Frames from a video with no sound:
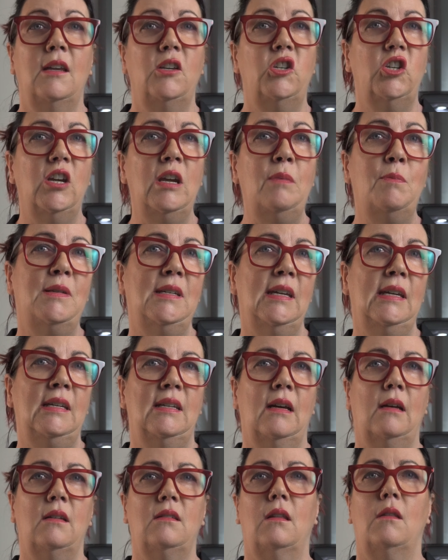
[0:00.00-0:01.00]
Cheap tea
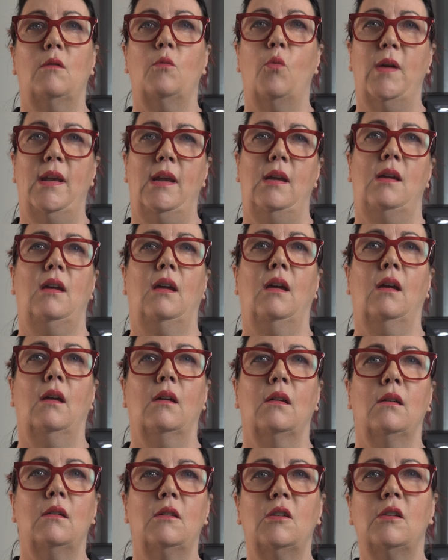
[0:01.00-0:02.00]
towels are the winner here.
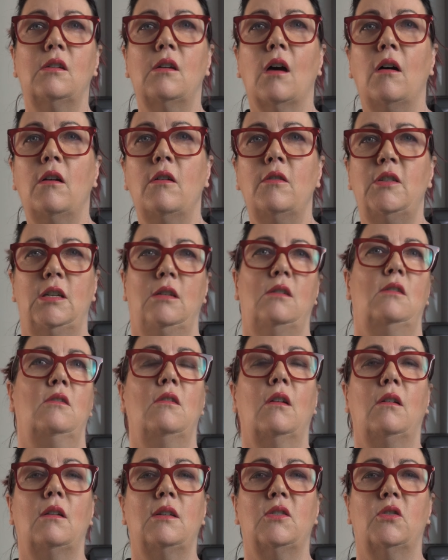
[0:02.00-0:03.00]
Go to
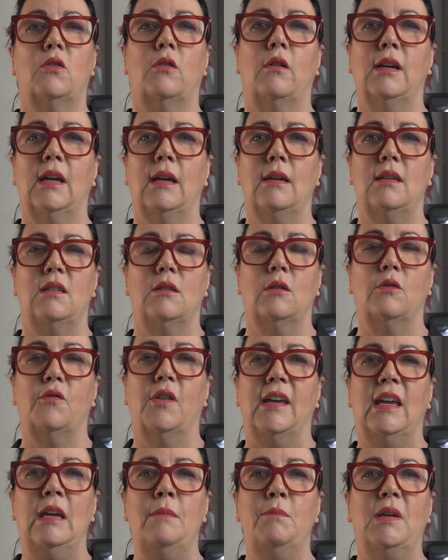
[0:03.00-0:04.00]
your $2 store and get yourself a
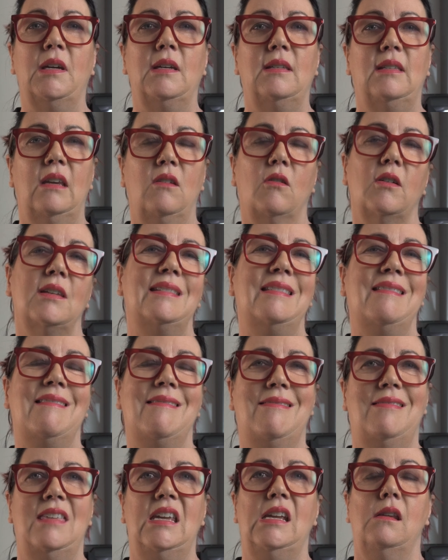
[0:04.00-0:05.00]
heap because they're nice and
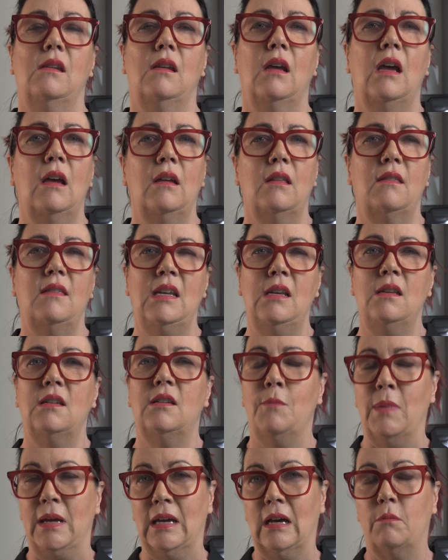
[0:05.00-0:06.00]
thin to
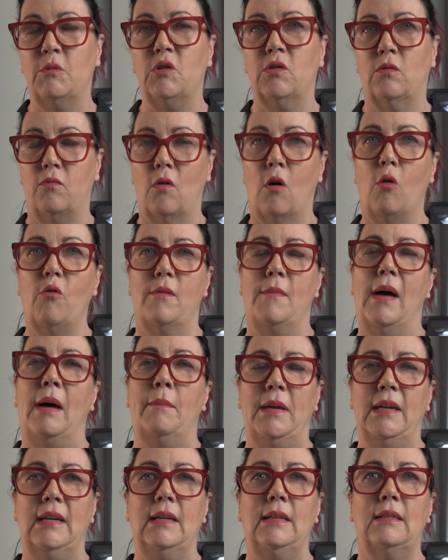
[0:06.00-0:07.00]
be able to roll them
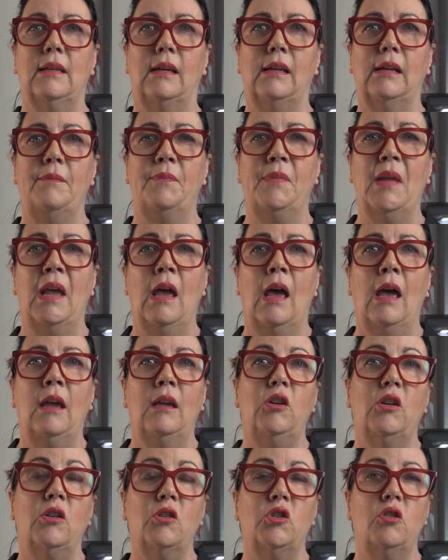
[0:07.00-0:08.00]
up easily.
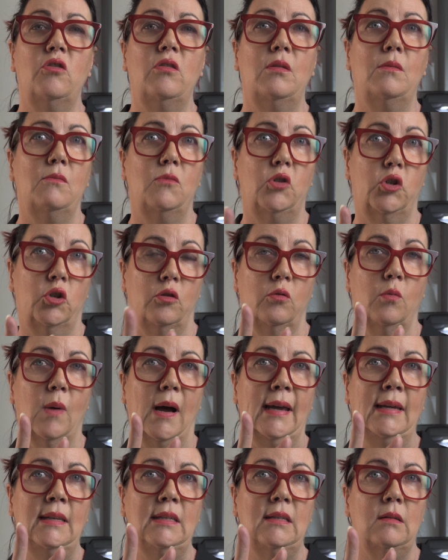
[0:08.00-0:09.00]
You can do them 2
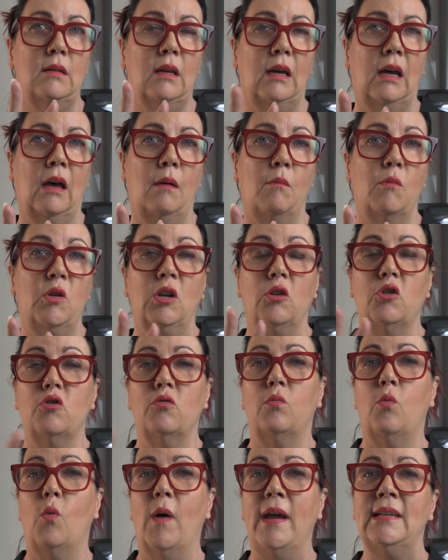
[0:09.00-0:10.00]
ways. You can do
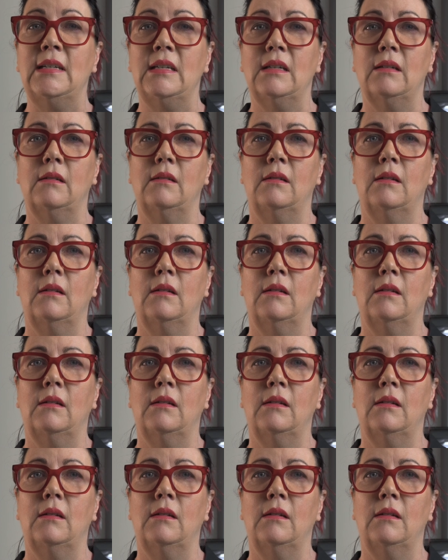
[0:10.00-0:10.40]
it wet.